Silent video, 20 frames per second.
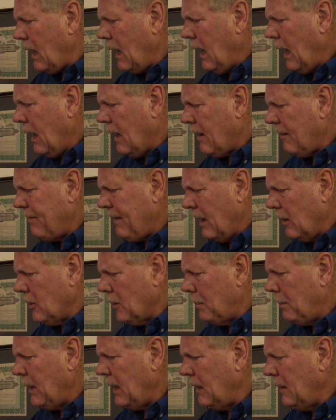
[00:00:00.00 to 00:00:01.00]
And I found
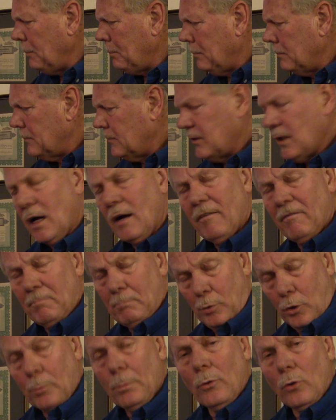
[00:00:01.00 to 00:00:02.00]
a piece of
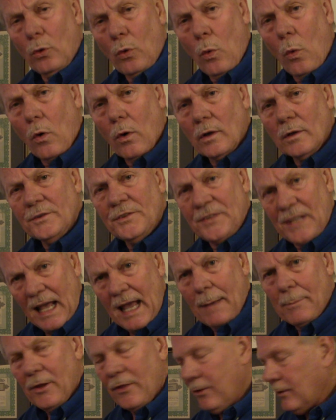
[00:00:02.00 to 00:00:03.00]
purple quartz
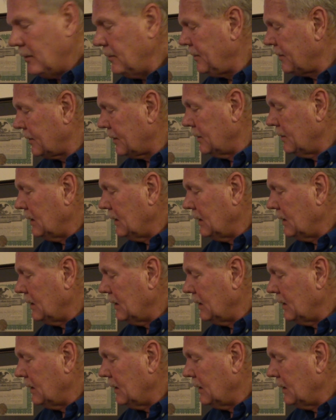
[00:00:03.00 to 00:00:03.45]
amethyst,